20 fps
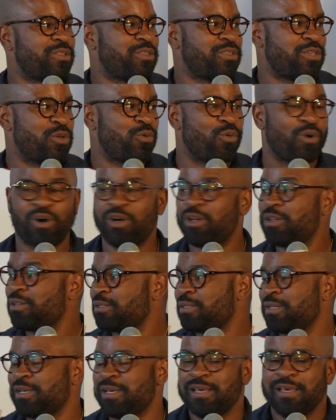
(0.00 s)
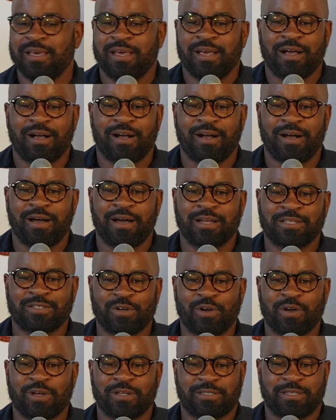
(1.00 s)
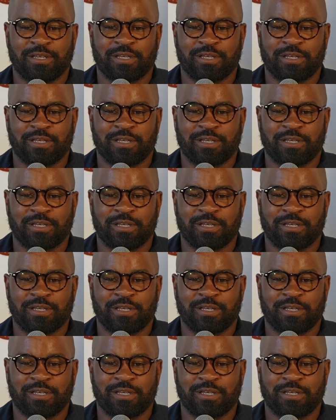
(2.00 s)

with you all uh, to,